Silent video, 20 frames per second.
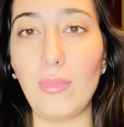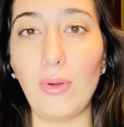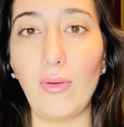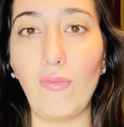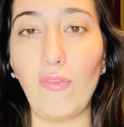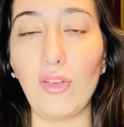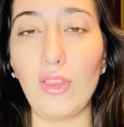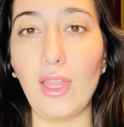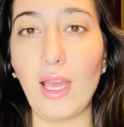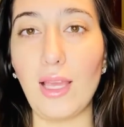
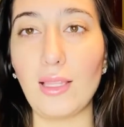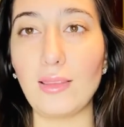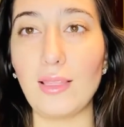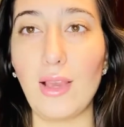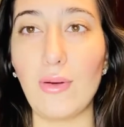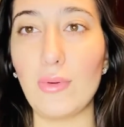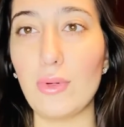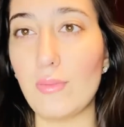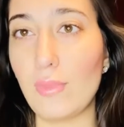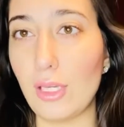for that,
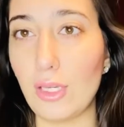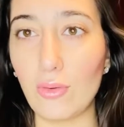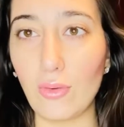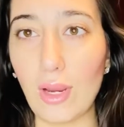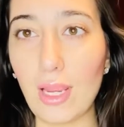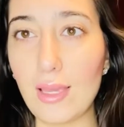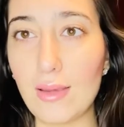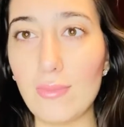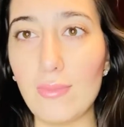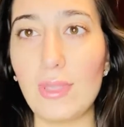that would be
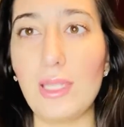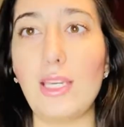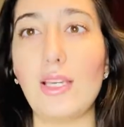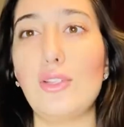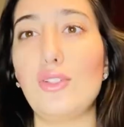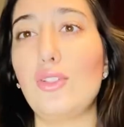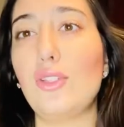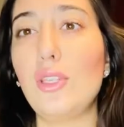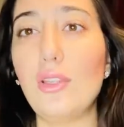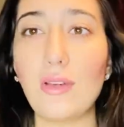great
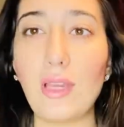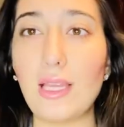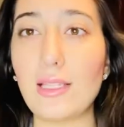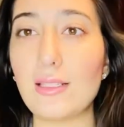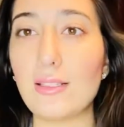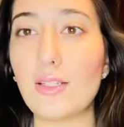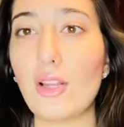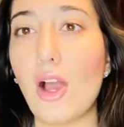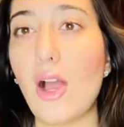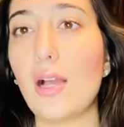because you get
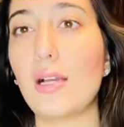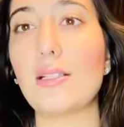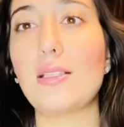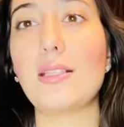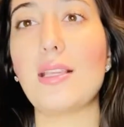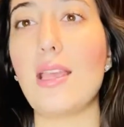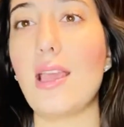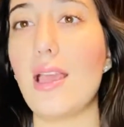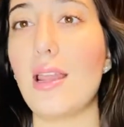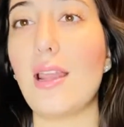stocks
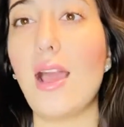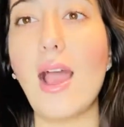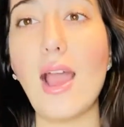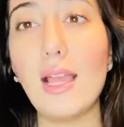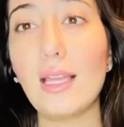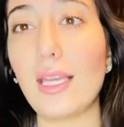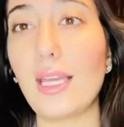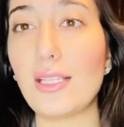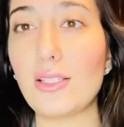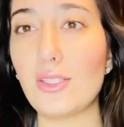and I
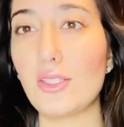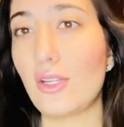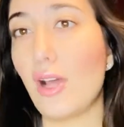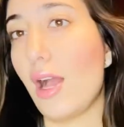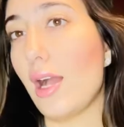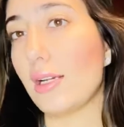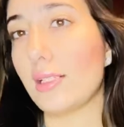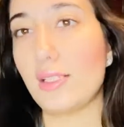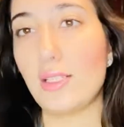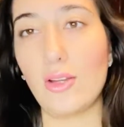get
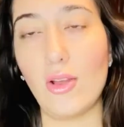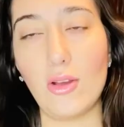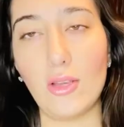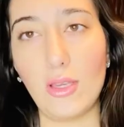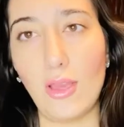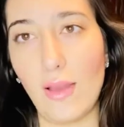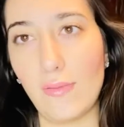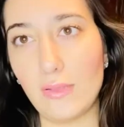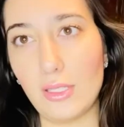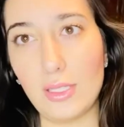stocks, and all you
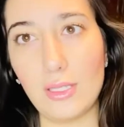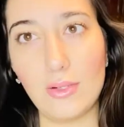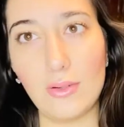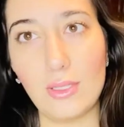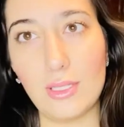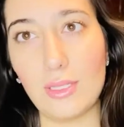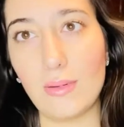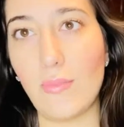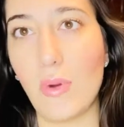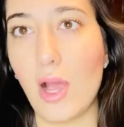have to do
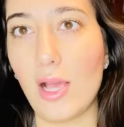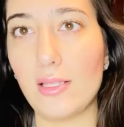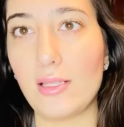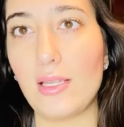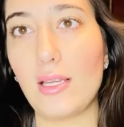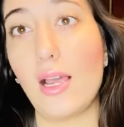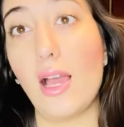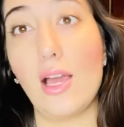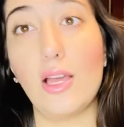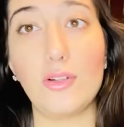is
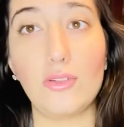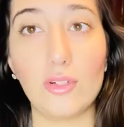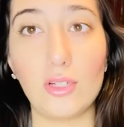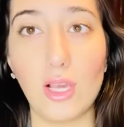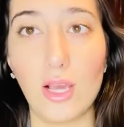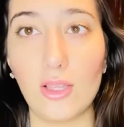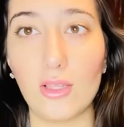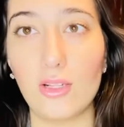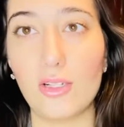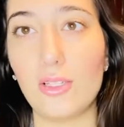deposit
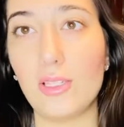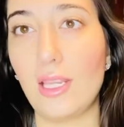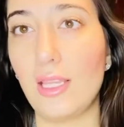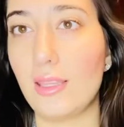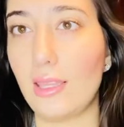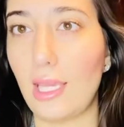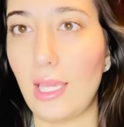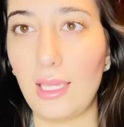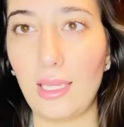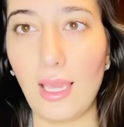$100 in
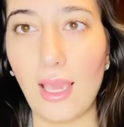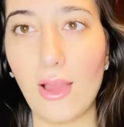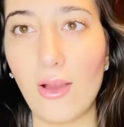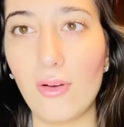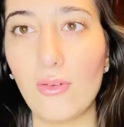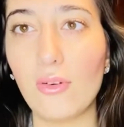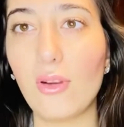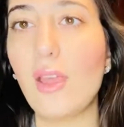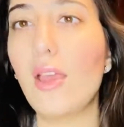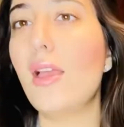the
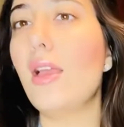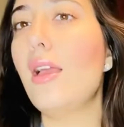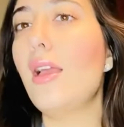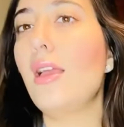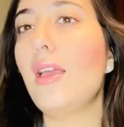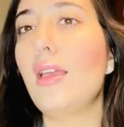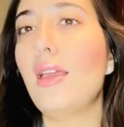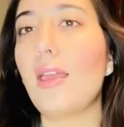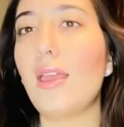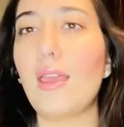account,
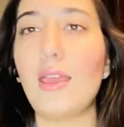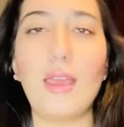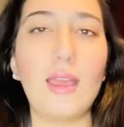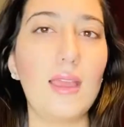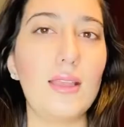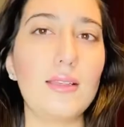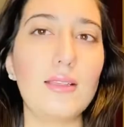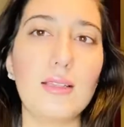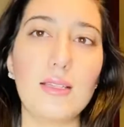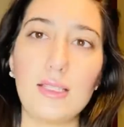
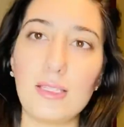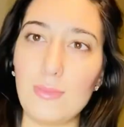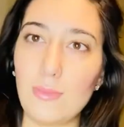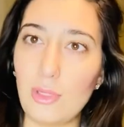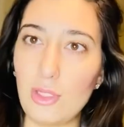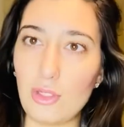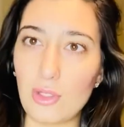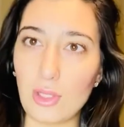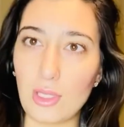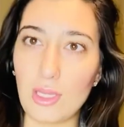and it is
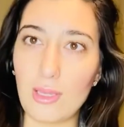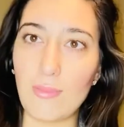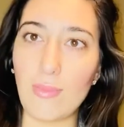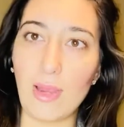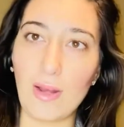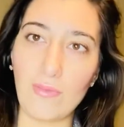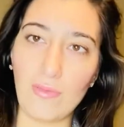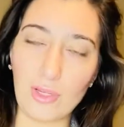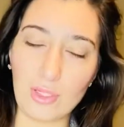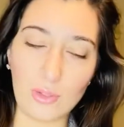mutually
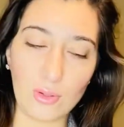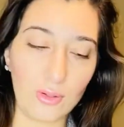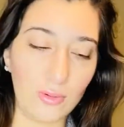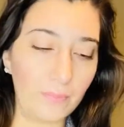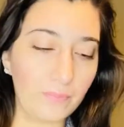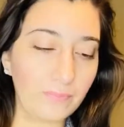beneficial.